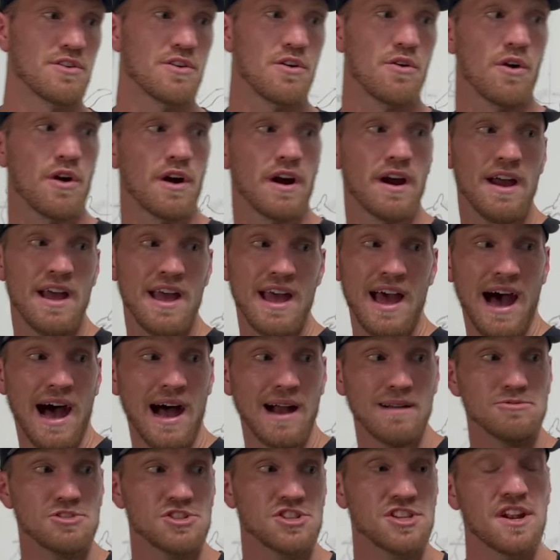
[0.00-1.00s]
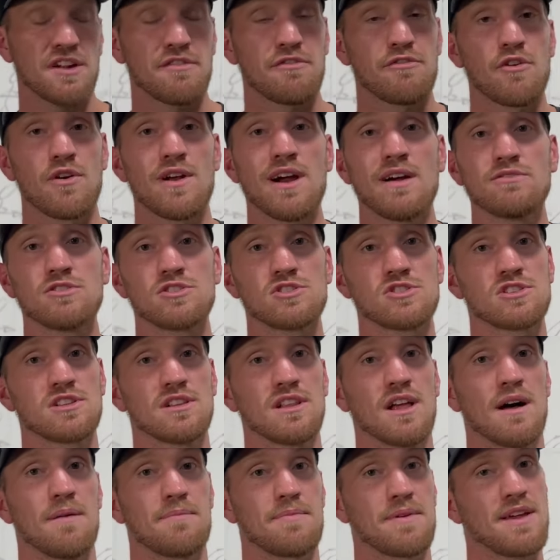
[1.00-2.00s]
or I'm just in a forever
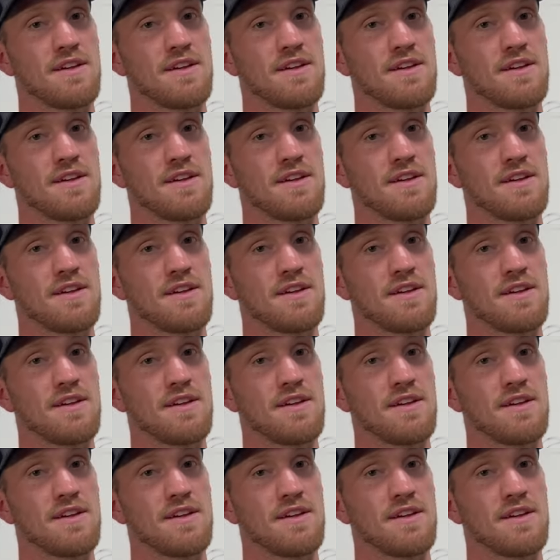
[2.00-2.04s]
slump.